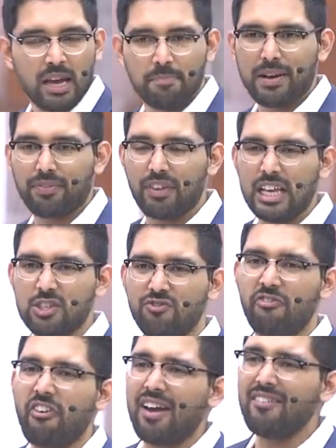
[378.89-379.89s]
But it's
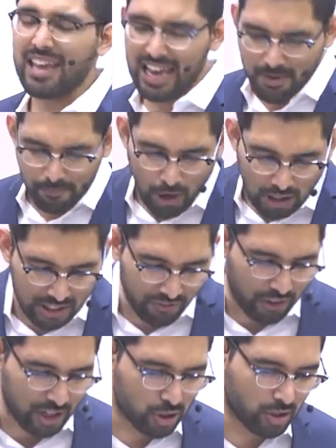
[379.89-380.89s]
very important
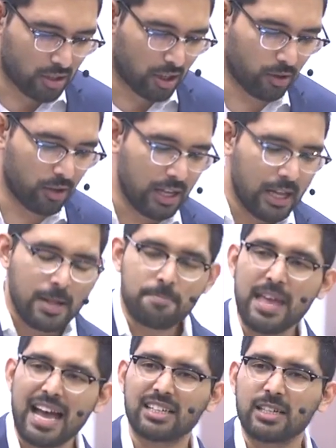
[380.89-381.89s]
for us to know
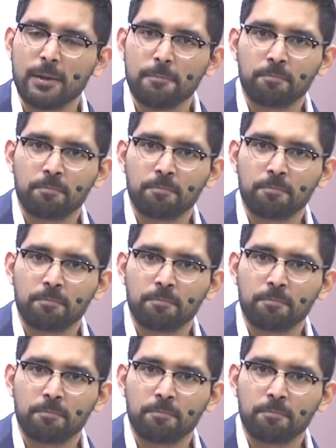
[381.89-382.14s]
that